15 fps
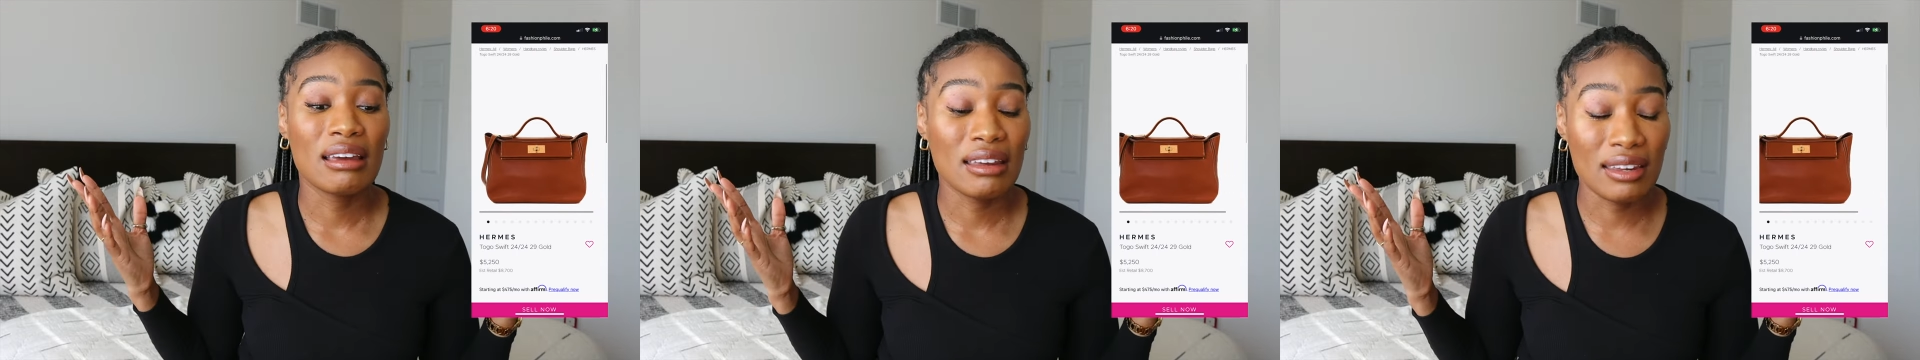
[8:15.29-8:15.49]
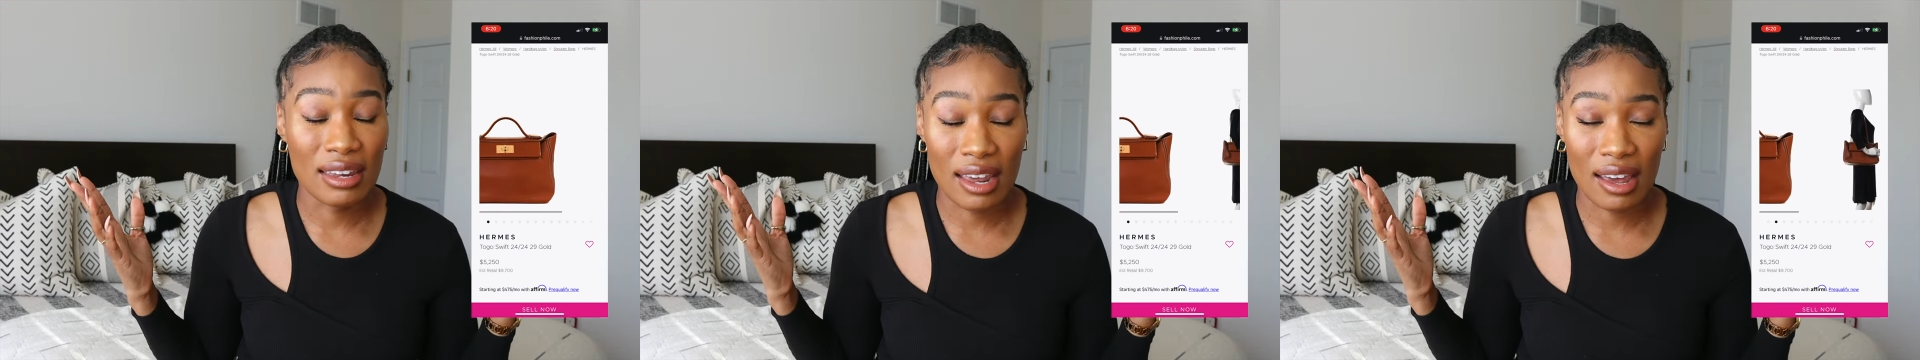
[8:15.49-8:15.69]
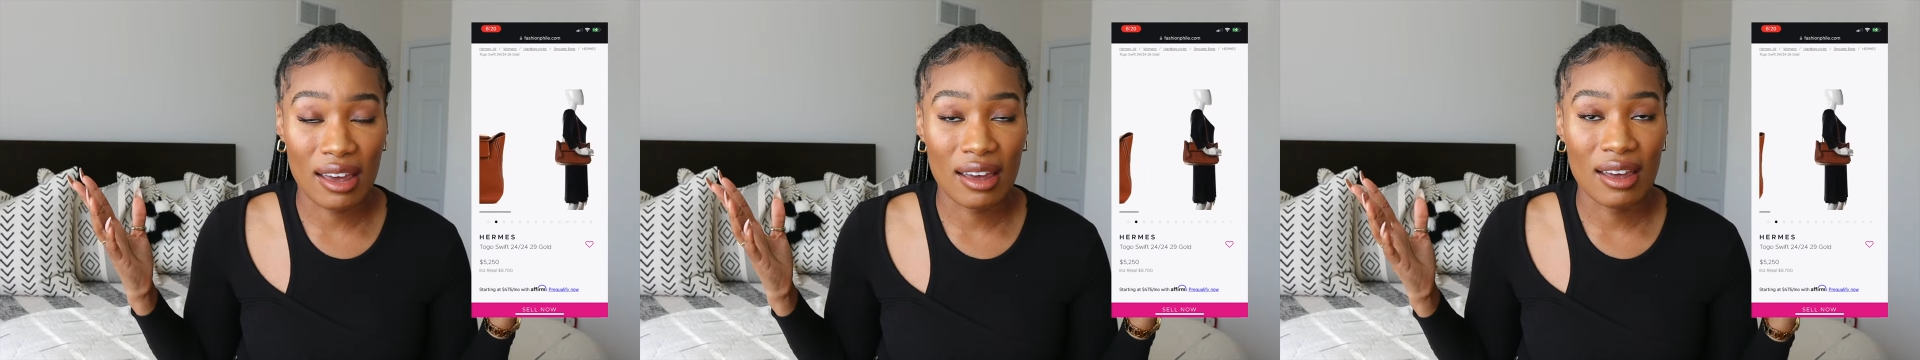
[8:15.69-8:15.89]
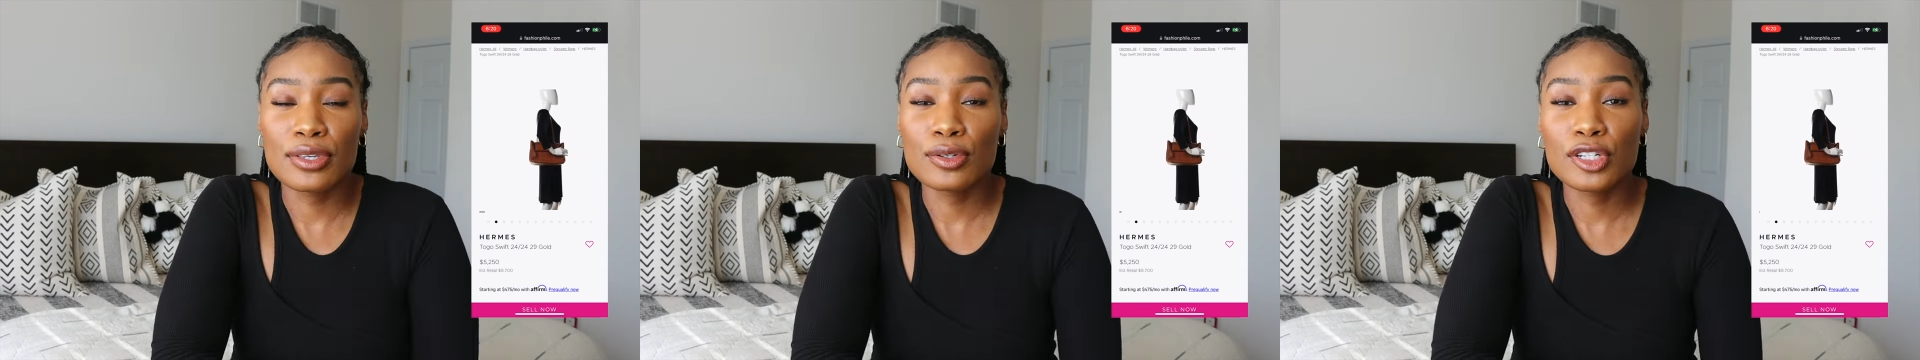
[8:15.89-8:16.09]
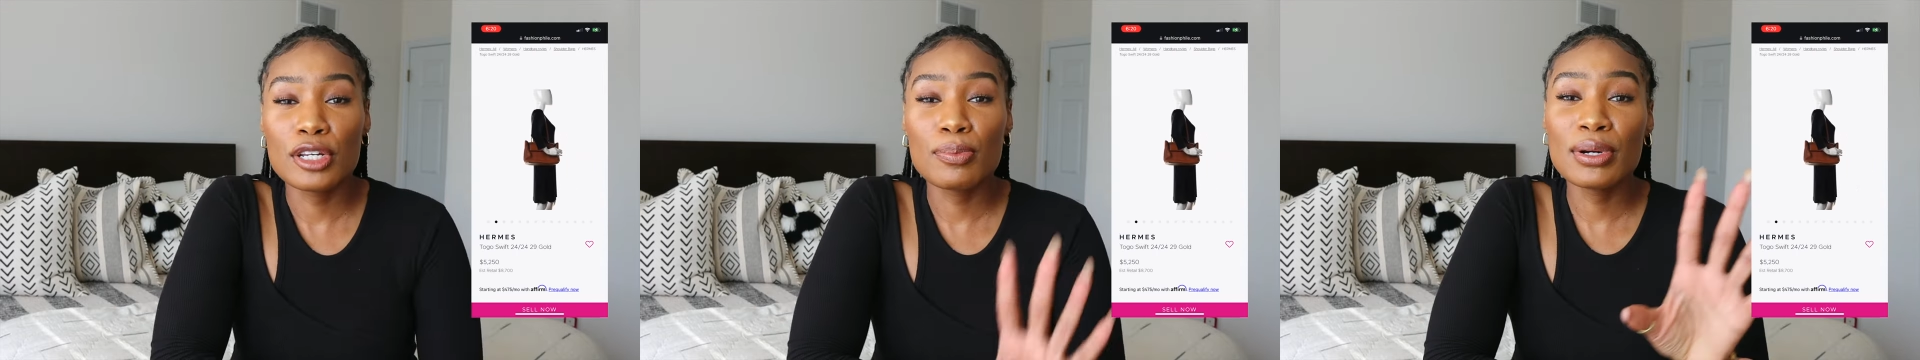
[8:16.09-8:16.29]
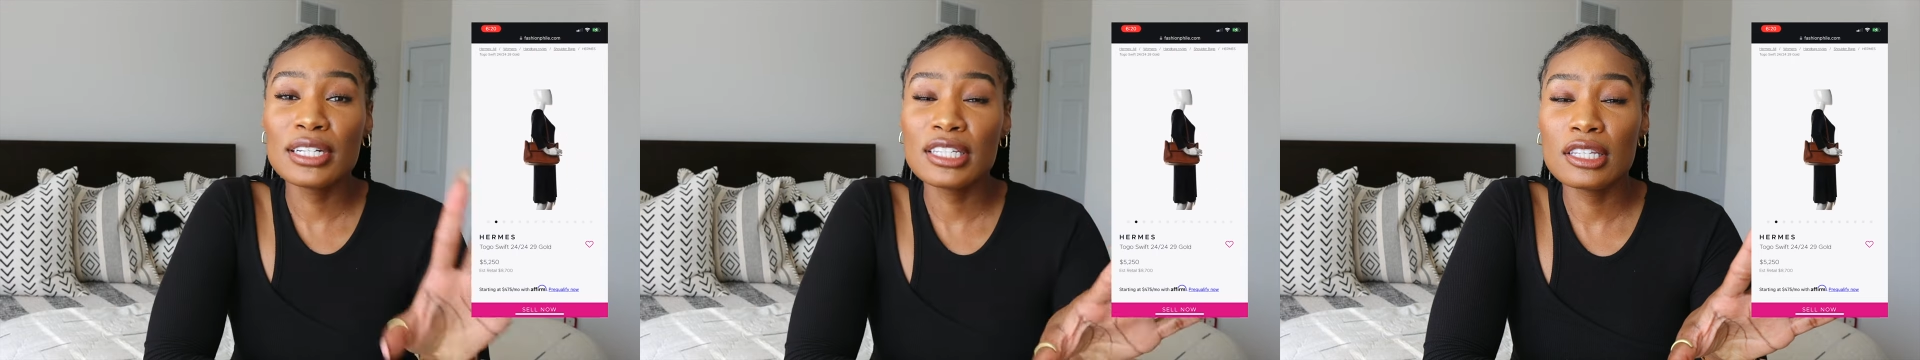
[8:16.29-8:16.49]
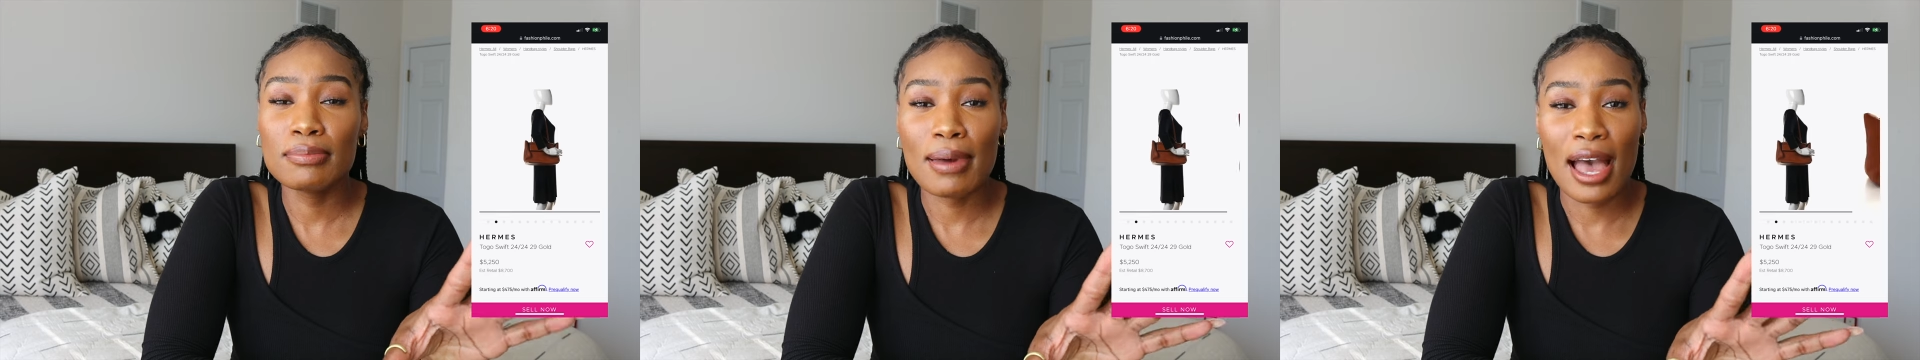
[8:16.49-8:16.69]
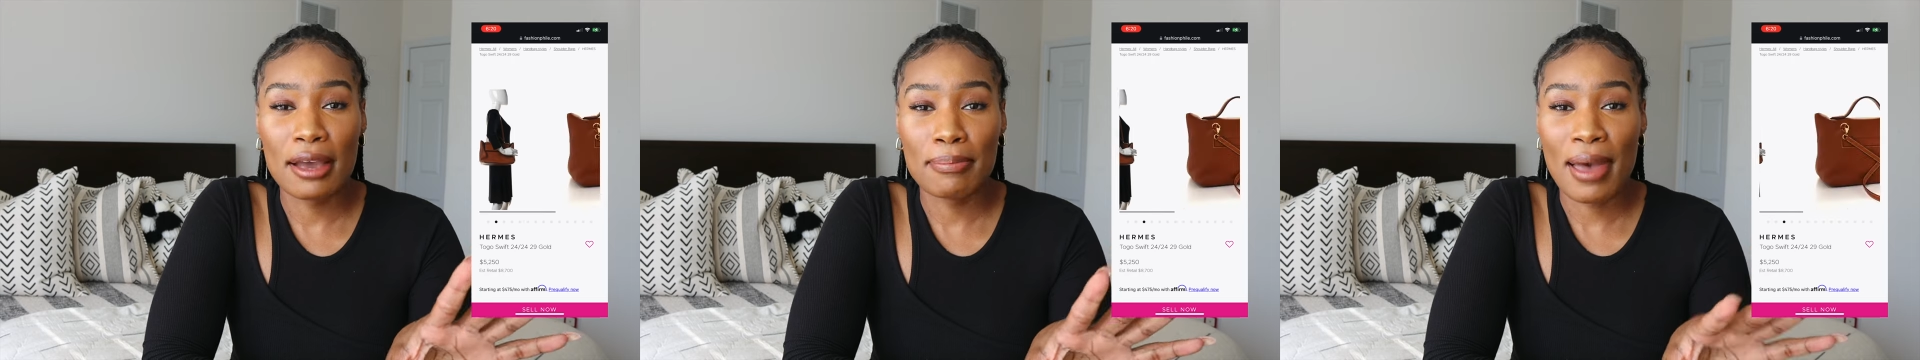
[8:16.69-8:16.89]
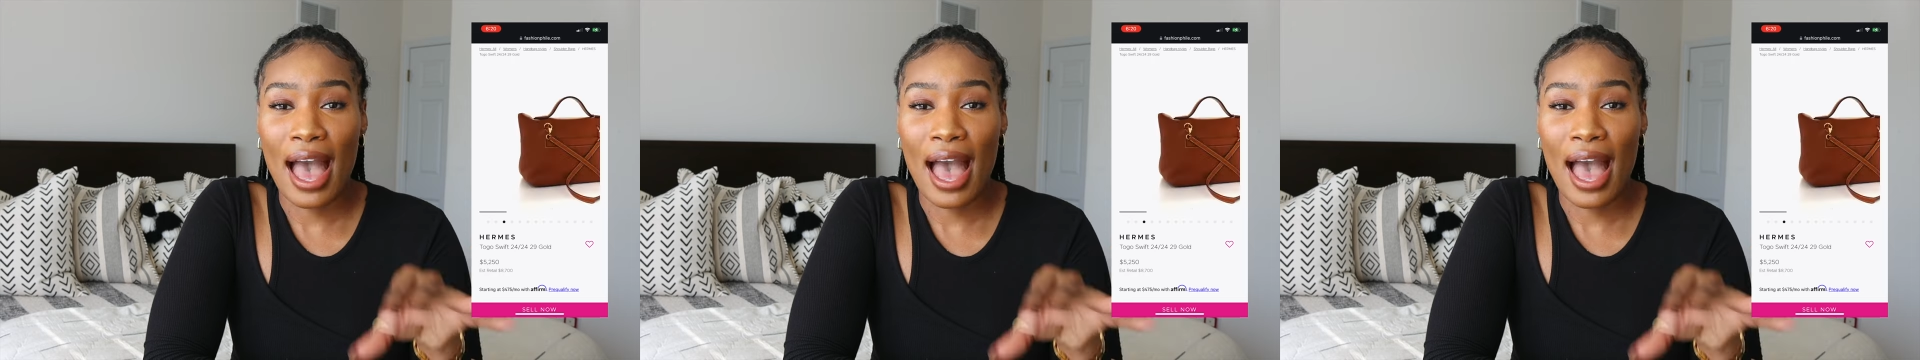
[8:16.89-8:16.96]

yeah. So she brings this bag